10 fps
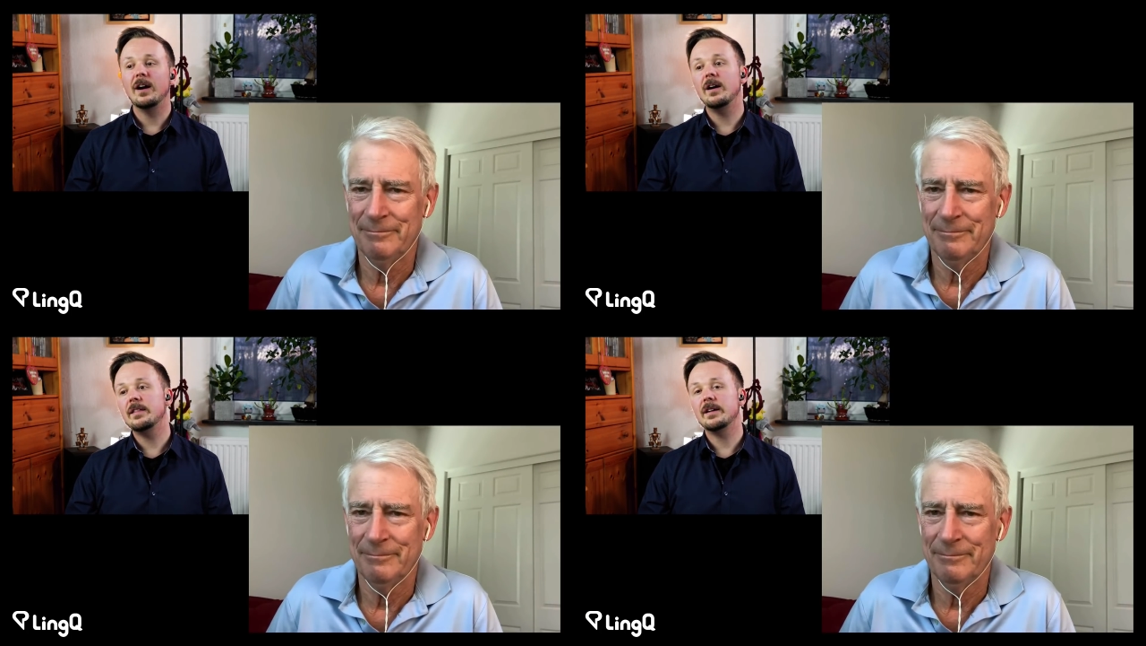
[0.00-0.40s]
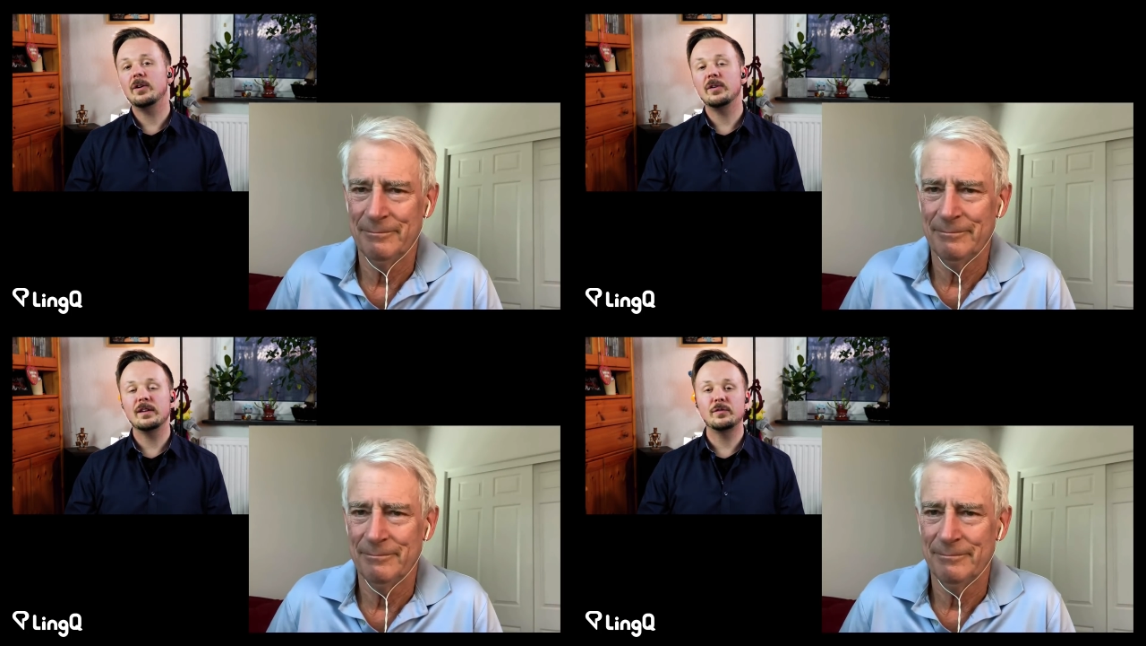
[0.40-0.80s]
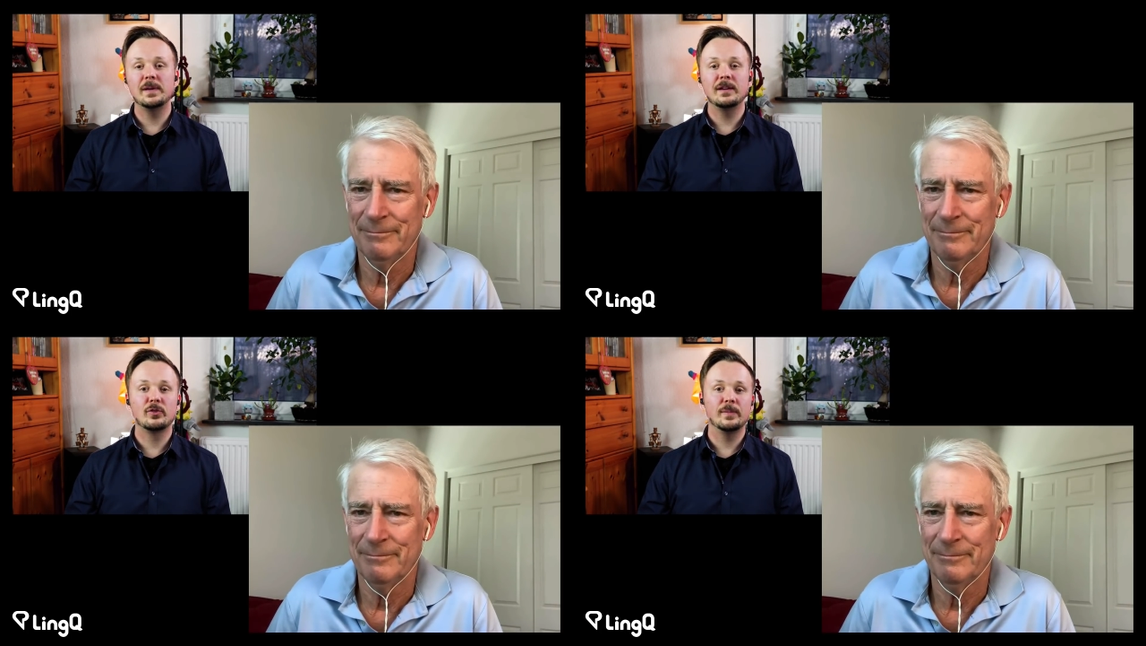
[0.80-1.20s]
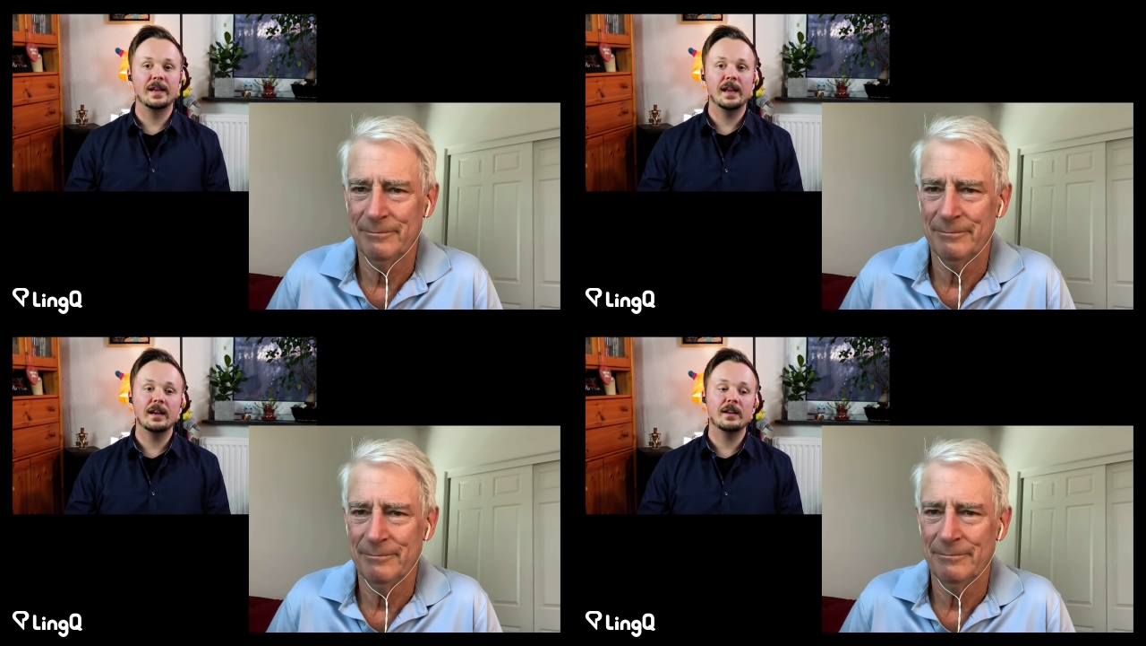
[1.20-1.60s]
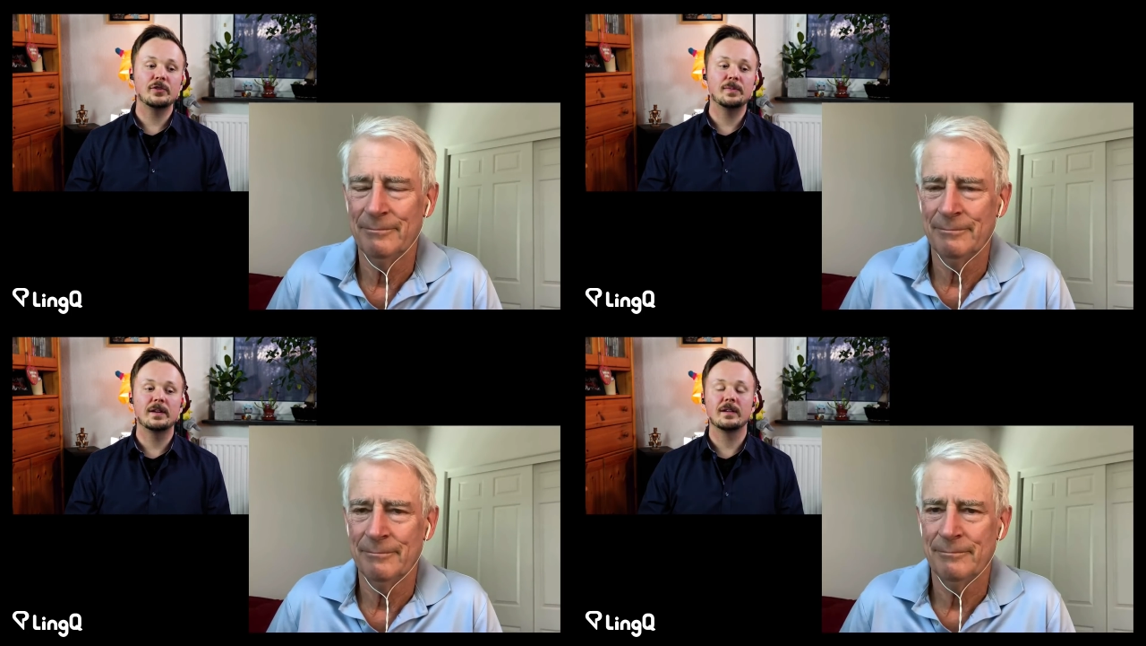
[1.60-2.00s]
Speaker 1: oh, they only speak to me in
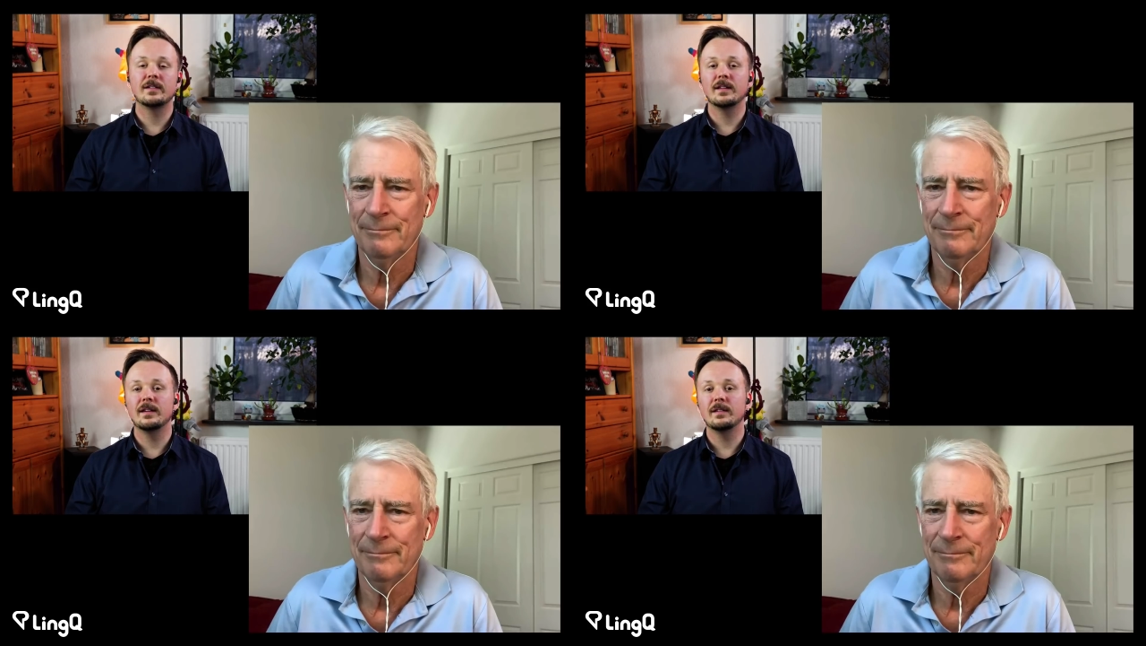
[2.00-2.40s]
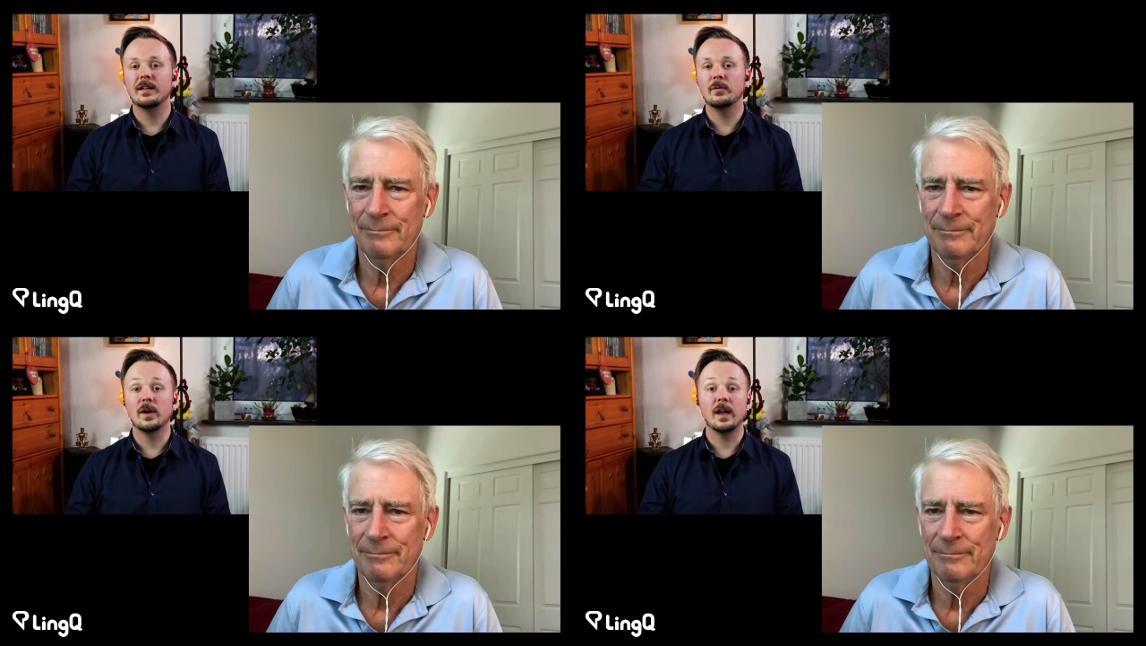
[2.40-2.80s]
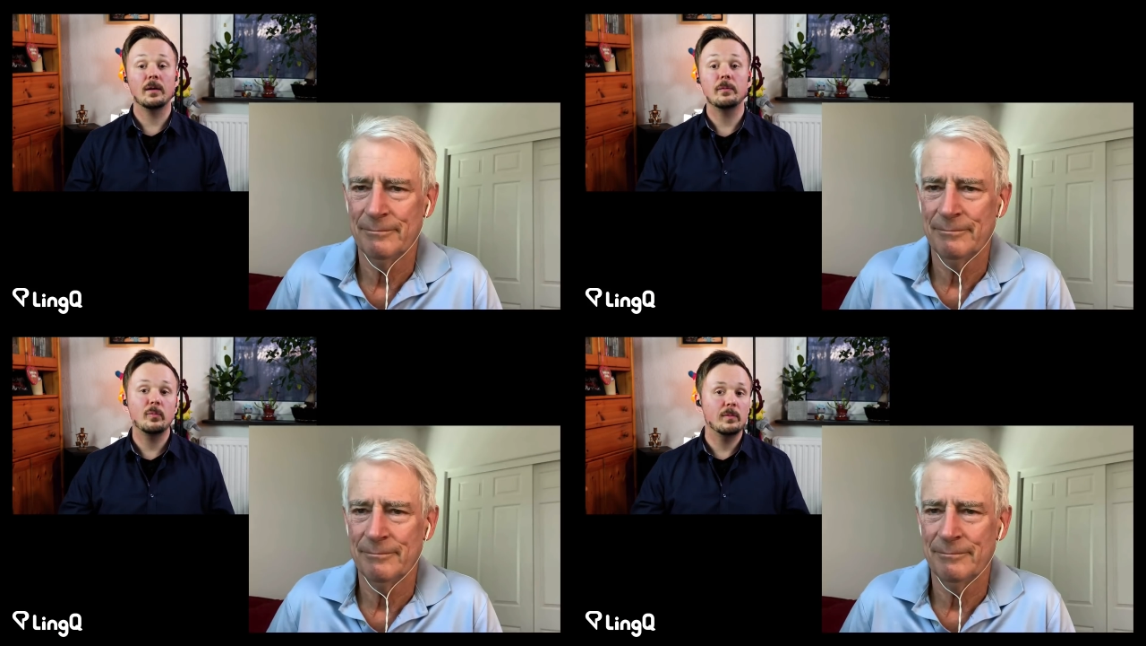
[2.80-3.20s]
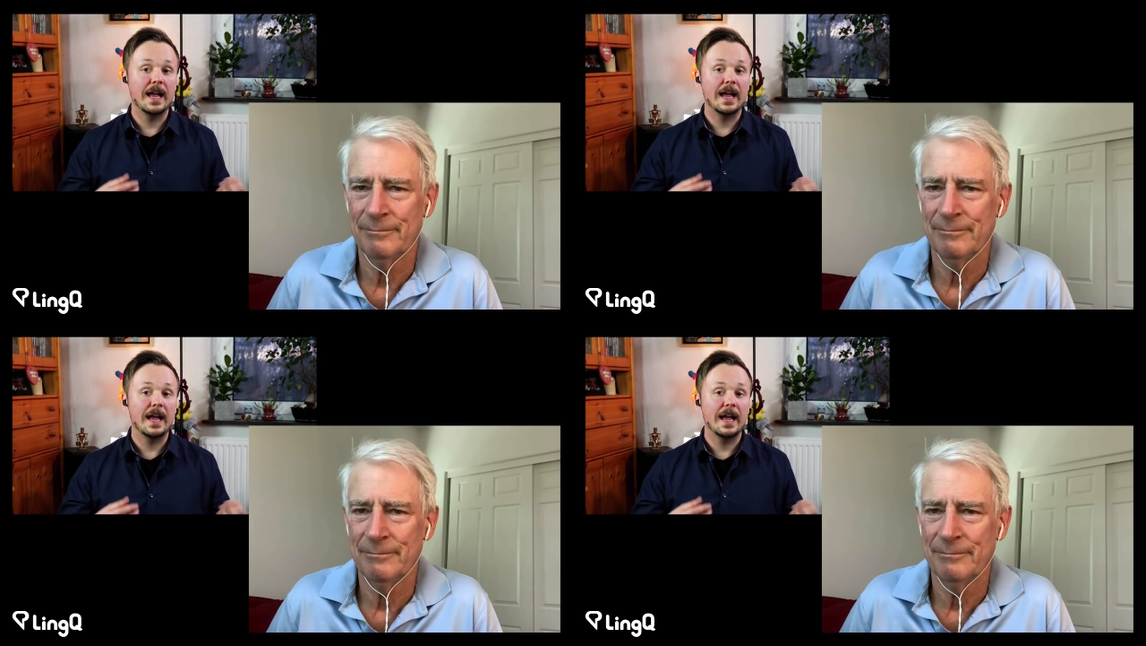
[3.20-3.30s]
English because they, they want to uh,